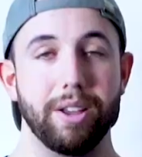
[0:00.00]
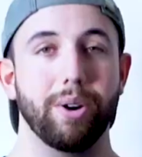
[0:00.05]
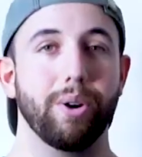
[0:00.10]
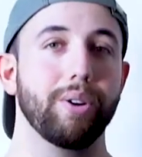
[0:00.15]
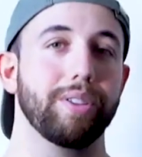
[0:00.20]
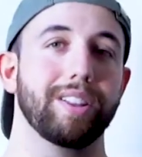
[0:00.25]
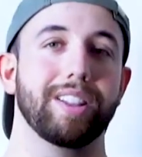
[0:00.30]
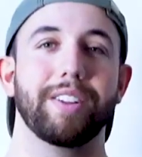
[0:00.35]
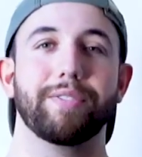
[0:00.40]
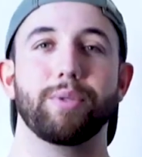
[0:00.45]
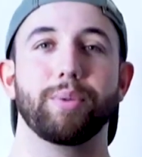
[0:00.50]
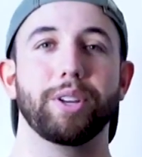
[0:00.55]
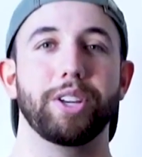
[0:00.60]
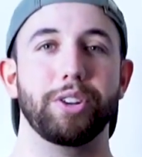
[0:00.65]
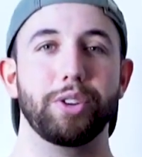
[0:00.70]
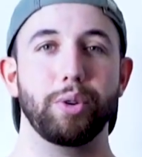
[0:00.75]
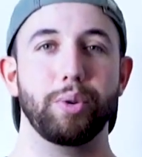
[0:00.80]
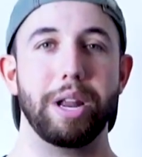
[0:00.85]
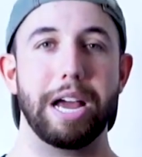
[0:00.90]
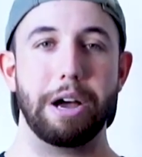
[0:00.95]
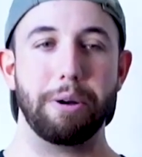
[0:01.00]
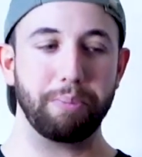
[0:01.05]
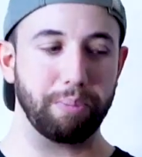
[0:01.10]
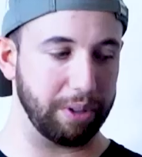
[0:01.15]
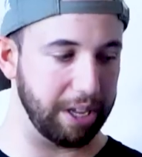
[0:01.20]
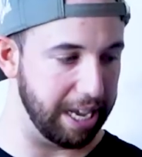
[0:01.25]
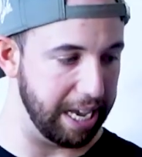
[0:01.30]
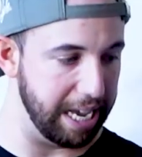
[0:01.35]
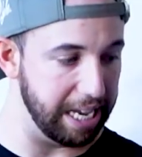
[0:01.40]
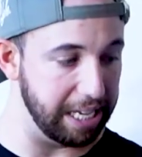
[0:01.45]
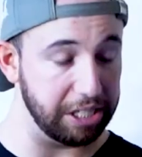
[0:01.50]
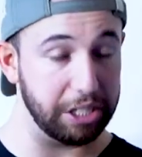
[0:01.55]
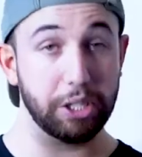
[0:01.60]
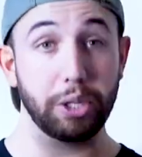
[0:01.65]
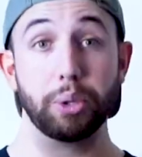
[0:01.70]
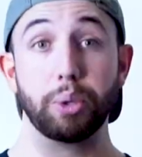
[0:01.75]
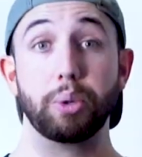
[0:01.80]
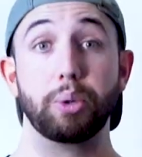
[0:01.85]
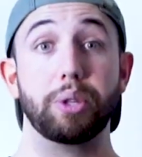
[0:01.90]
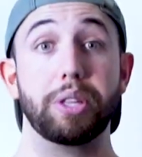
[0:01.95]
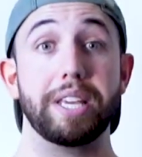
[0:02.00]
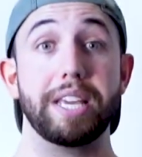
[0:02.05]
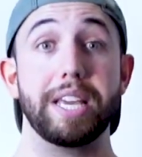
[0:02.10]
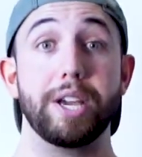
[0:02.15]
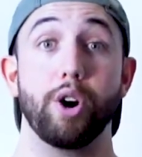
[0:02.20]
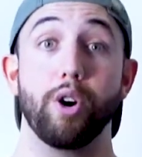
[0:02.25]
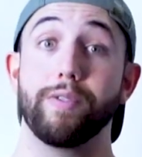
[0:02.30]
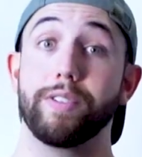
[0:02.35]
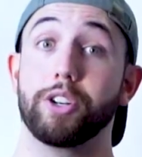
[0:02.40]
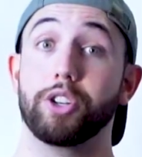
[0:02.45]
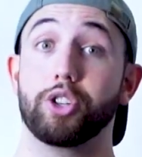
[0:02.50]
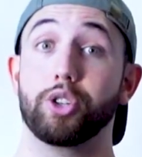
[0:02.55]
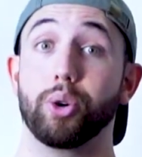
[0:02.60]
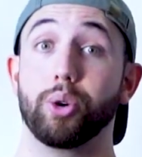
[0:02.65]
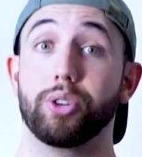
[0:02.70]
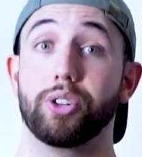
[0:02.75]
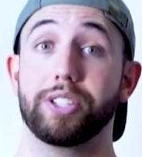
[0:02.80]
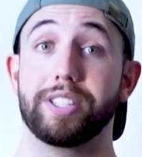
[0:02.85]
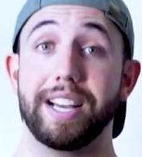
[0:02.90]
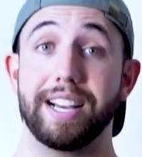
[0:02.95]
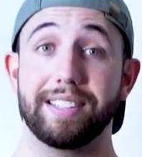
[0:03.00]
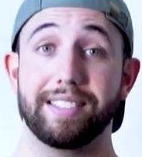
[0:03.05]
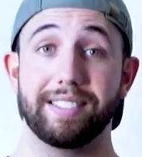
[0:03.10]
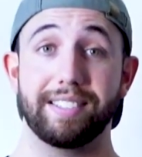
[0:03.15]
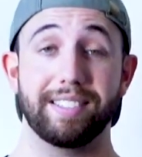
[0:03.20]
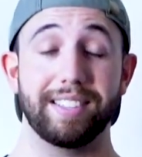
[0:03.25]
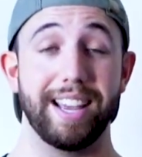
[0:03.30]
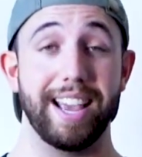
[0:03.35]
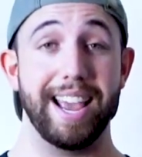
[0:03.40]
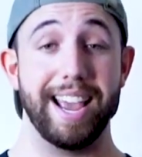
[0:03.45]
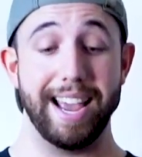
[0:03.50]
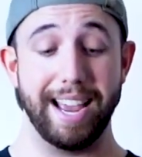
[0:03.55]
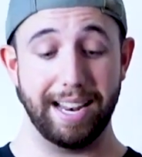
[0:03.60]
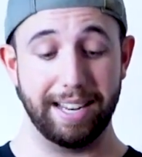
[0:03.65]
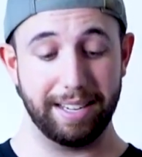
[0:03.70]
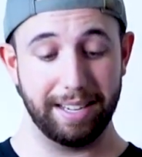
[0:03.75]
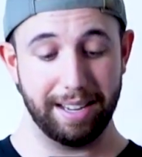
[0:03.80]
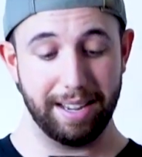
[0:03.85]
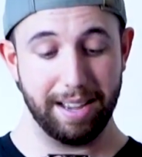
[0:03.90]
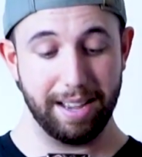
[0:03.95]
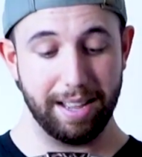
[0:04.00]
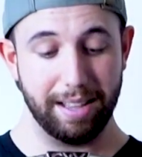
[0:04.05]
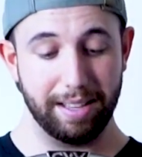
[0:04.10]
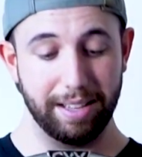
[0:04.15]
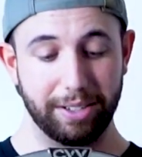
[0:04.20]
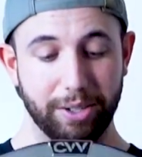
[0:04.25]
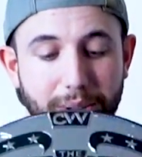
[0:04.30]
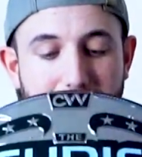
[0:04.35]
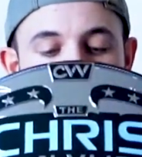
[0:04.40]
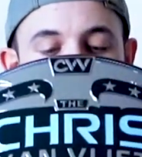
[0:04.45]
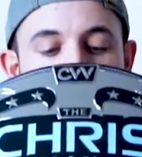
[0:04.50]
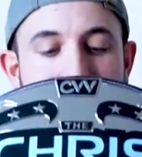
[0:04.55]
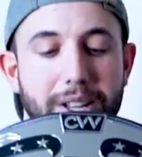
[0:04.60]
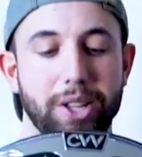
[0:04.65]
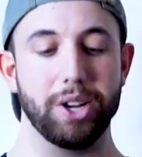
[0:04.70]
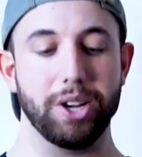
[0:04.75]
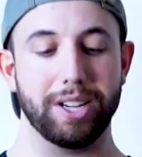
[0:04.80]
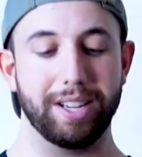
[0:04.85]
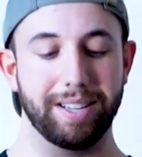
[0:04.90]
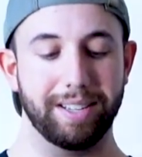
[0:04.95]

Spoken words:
Only thing left to really do now is do the over-the-shoulder tests, and let's go and take a look.